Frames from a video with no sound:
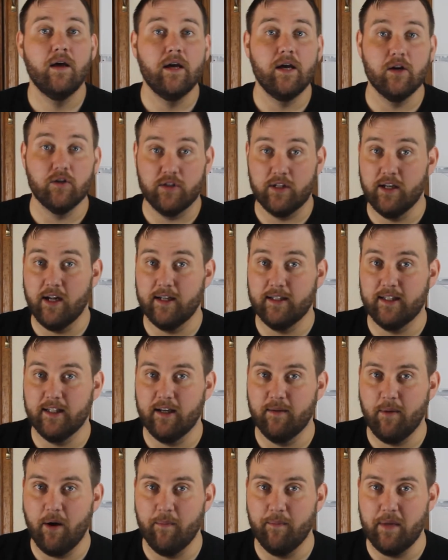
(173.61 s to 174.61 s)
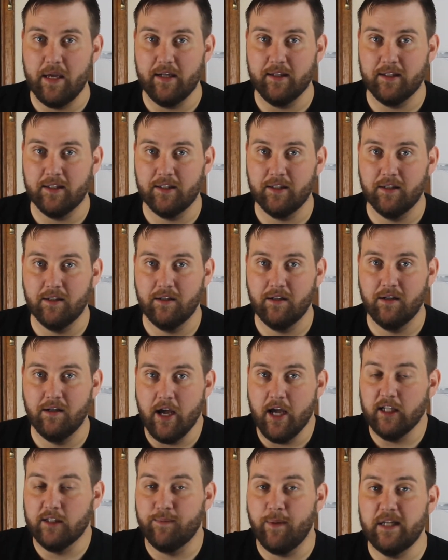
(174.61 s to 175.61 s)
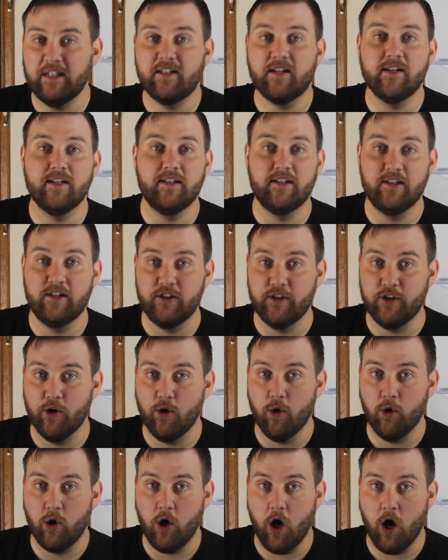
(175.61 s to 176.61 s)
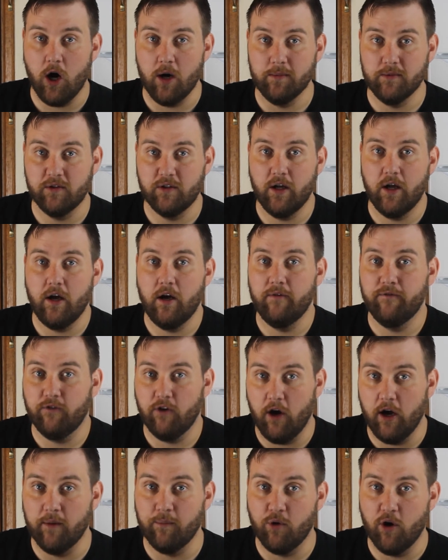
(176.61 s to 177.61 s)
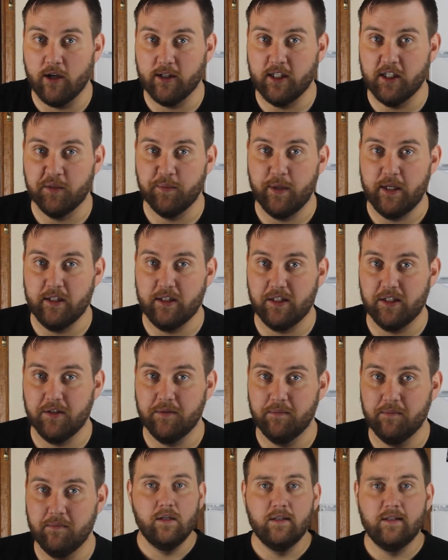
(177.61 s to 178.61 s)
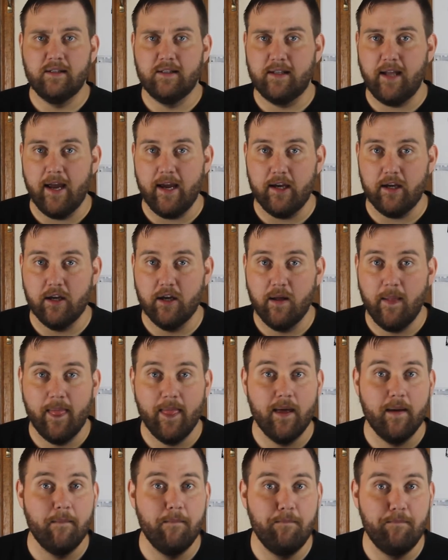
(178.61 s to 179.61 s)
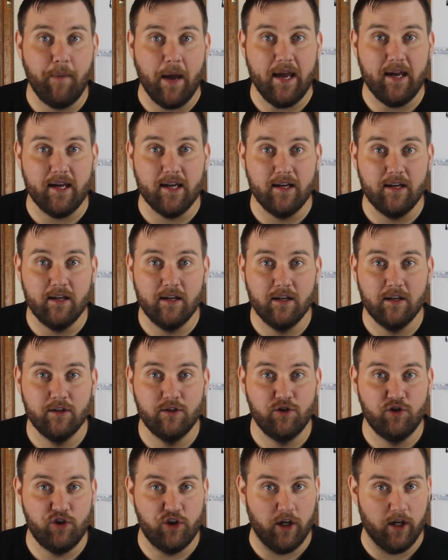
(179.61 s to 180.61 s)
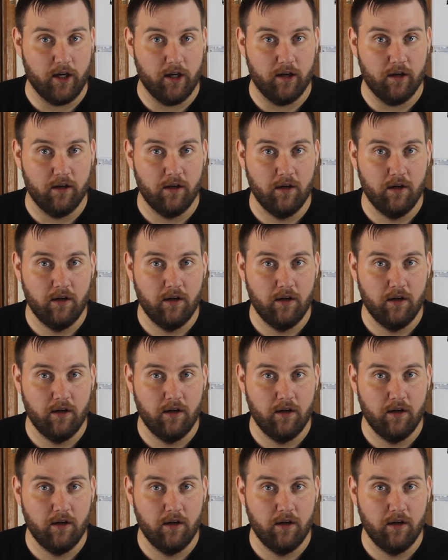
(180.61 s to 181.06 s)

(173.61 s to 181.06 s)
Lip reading: Here's the nice thing about meats. It's basically 0 carbs for unprocessed meats. Steak, bacon, chicken.